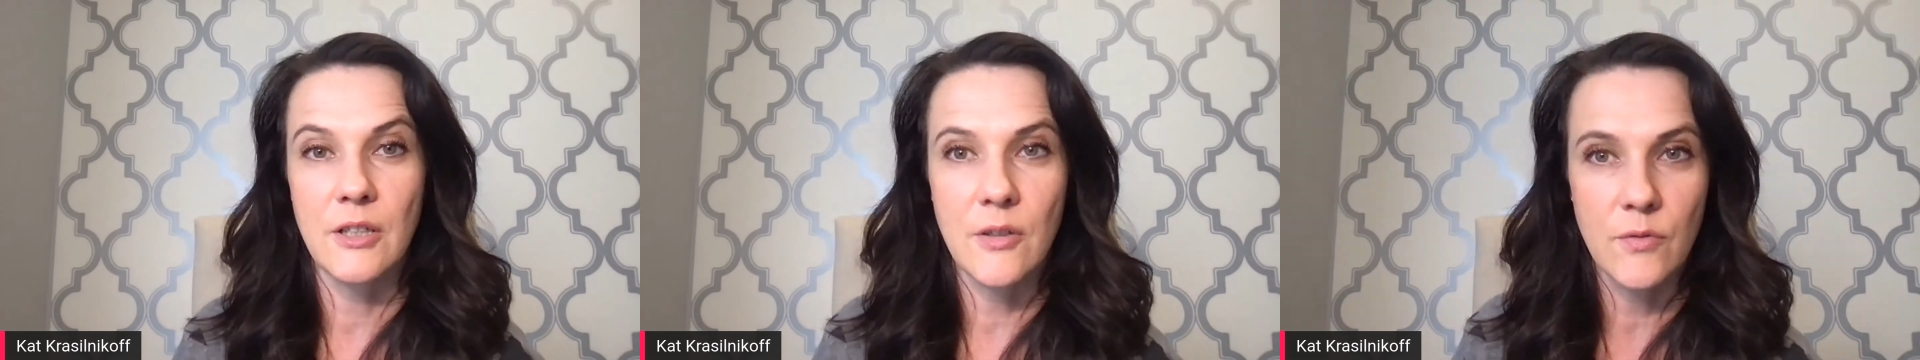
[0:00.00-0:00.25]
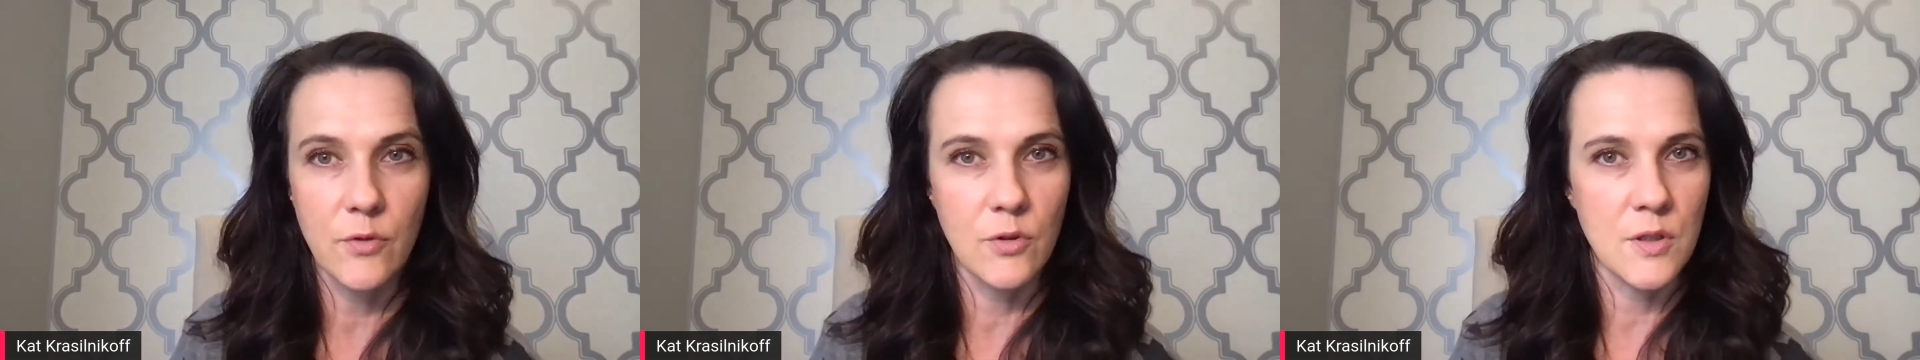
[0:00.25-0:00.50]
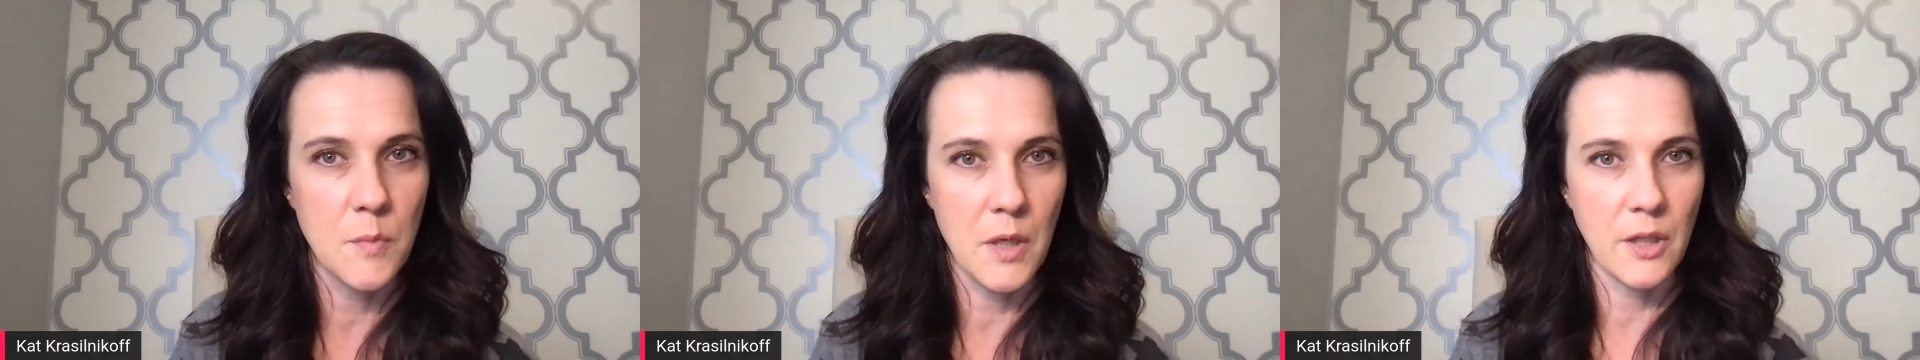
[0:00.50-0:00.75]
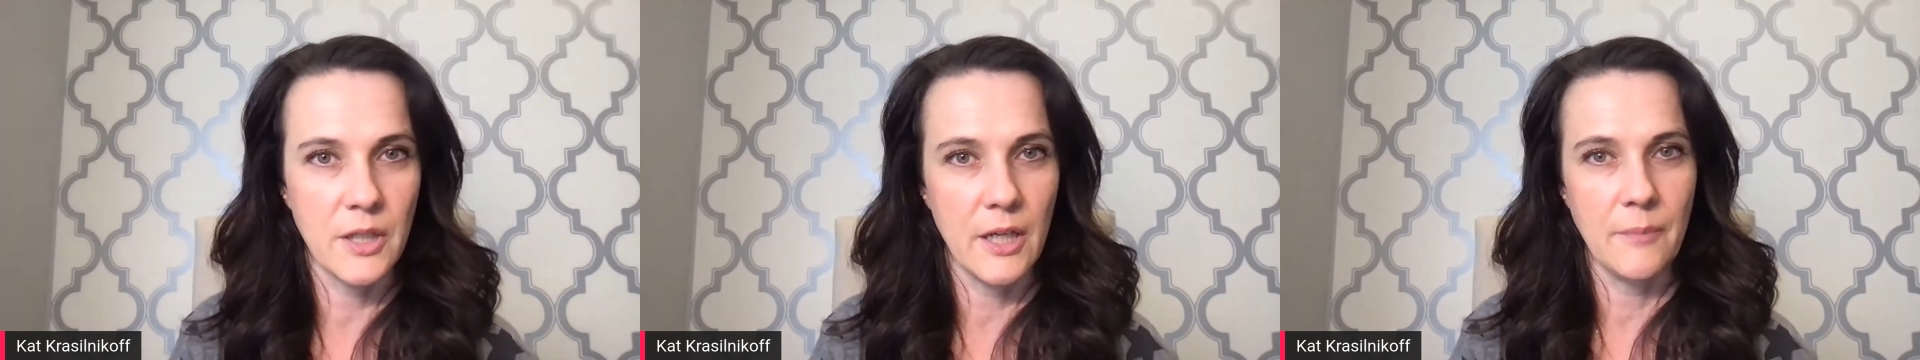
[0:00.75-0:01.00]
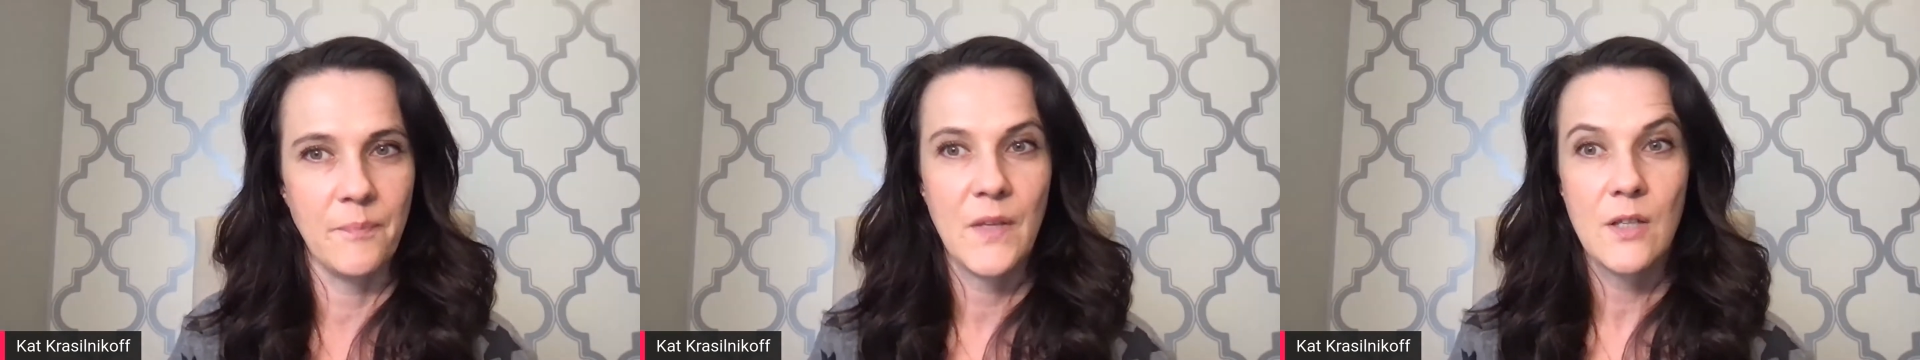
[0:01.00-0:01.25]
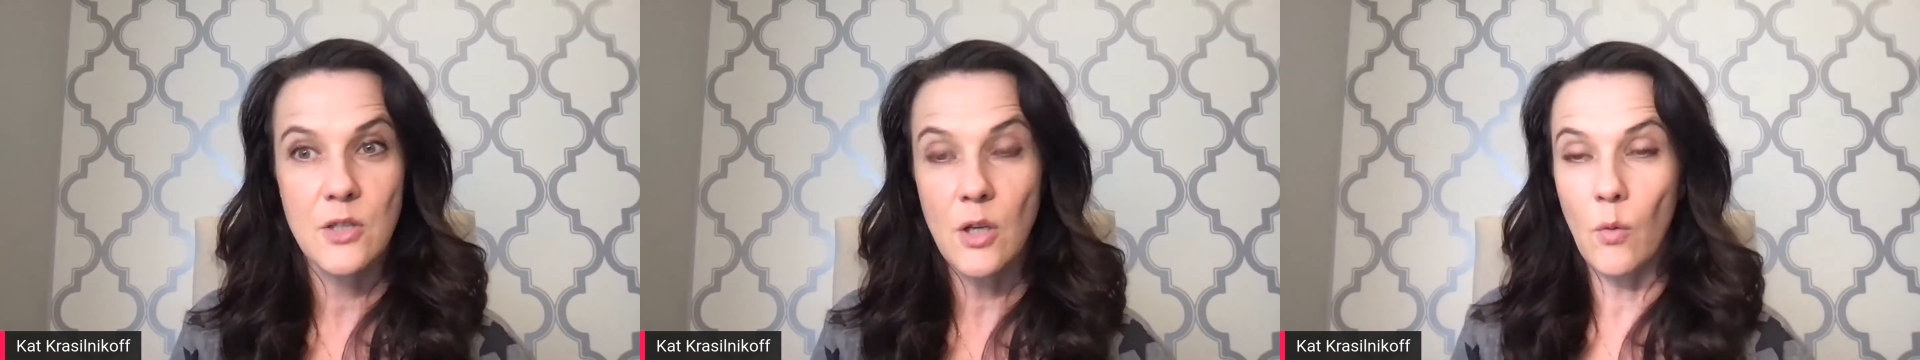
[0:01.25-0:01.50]
influence marketing.
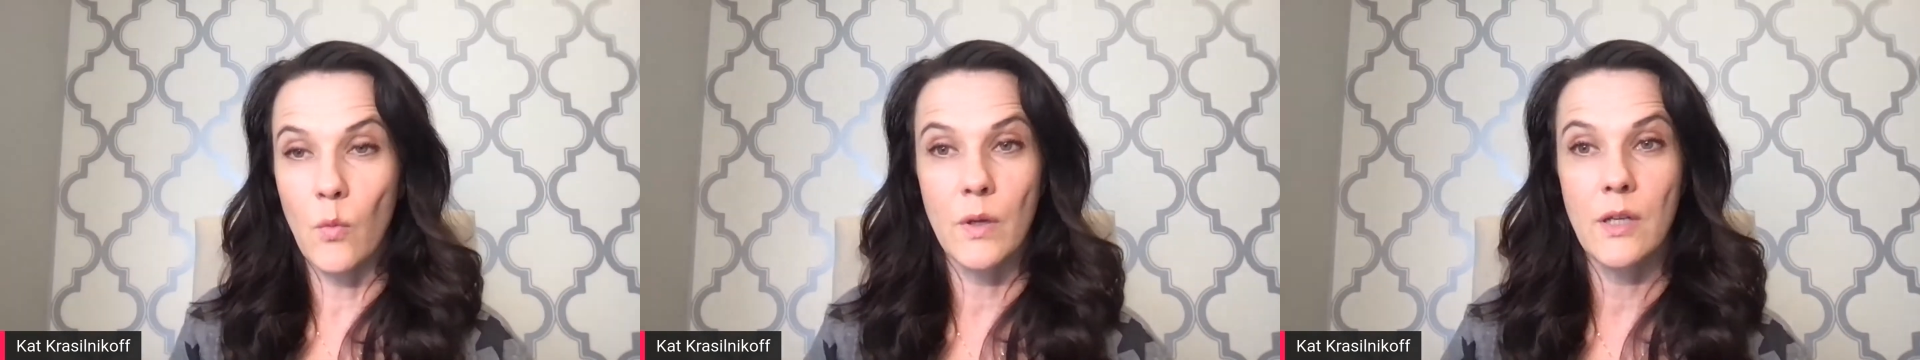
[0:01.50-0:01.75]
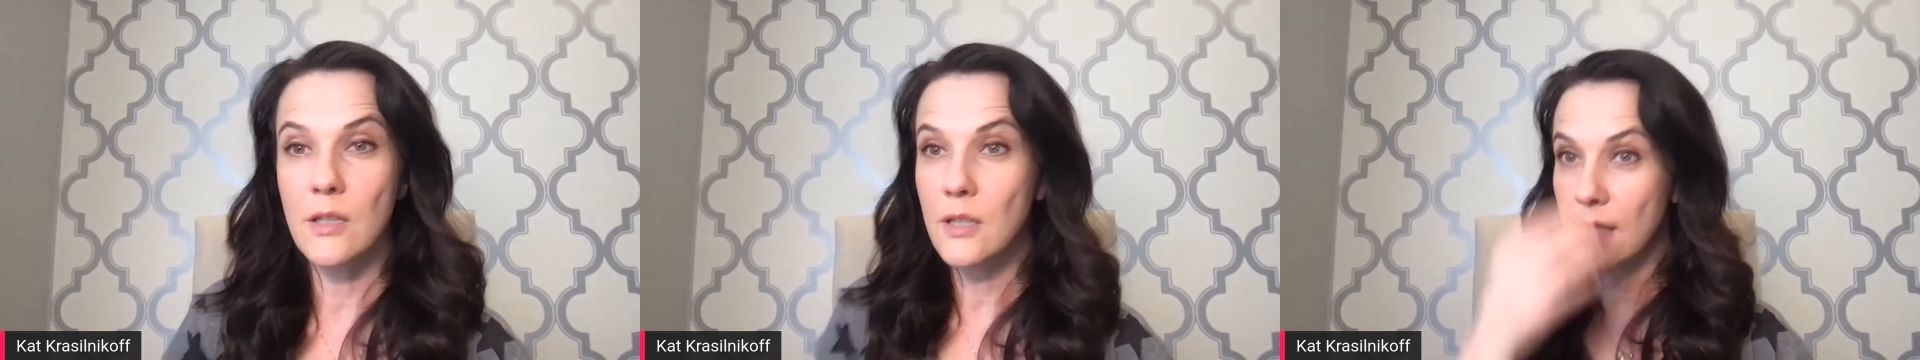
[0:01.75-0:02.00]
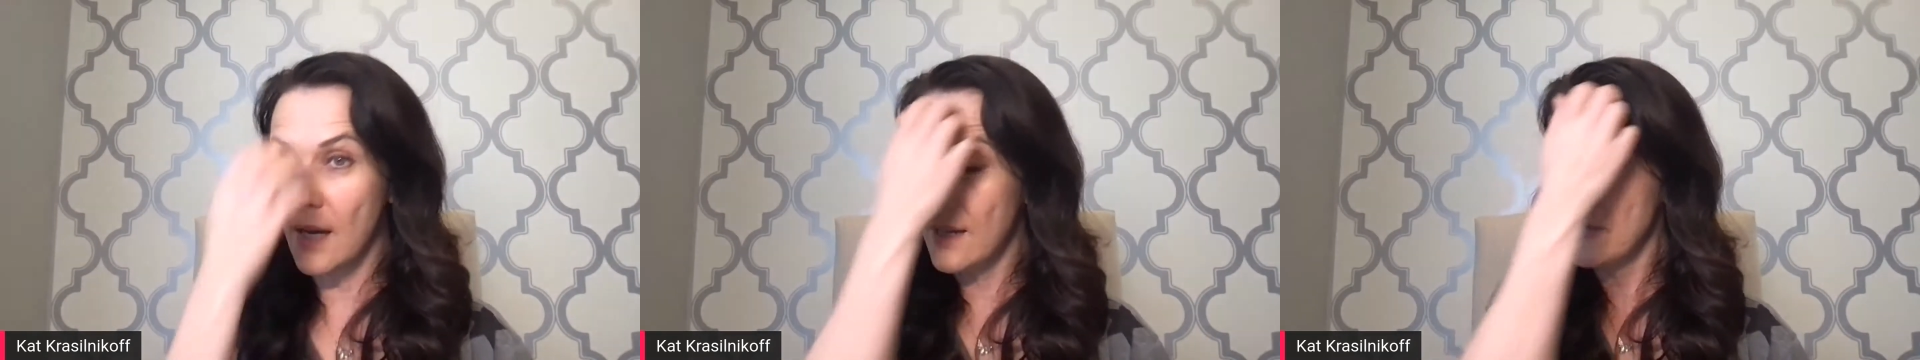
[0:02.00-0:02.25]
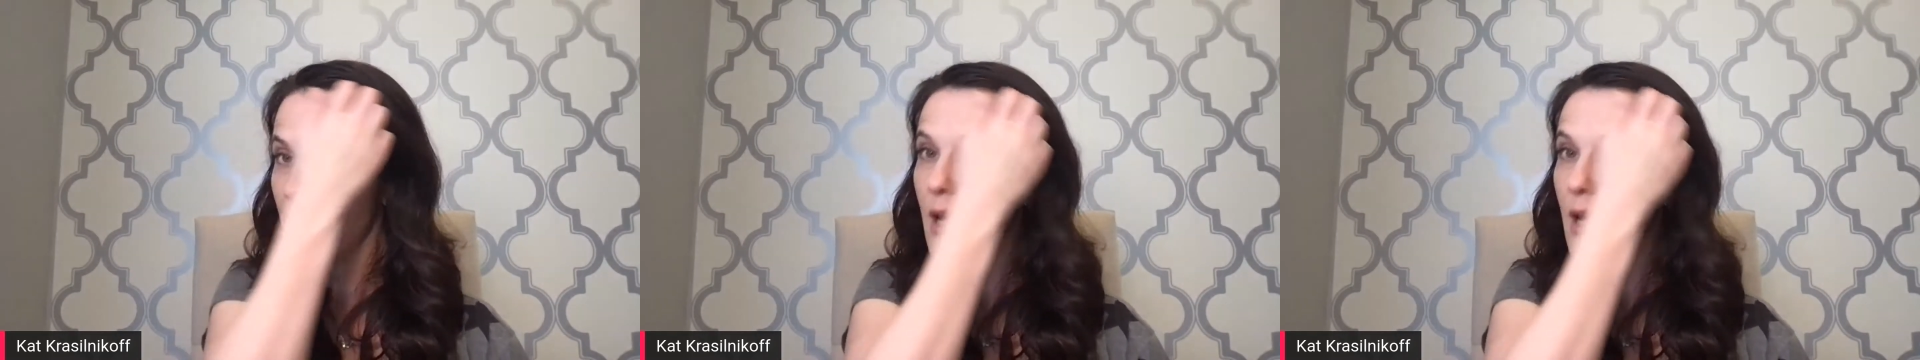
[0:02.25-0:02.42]
So, we're going to dive